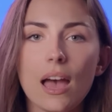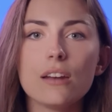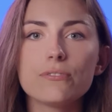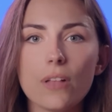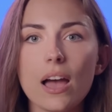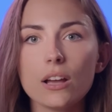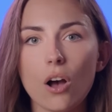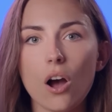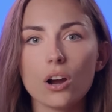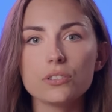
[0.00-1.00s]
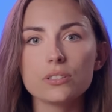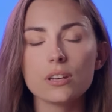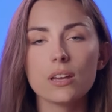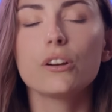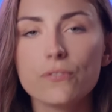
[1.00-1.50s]
And flying cars,
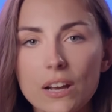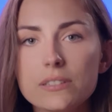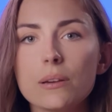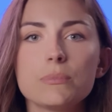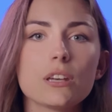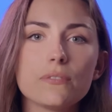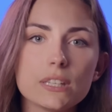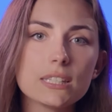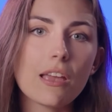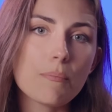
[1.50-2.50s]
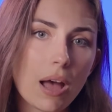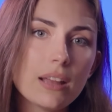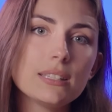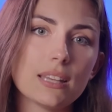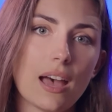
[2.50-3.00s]
they're victims of the same
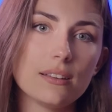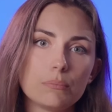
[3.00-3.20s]
mindset.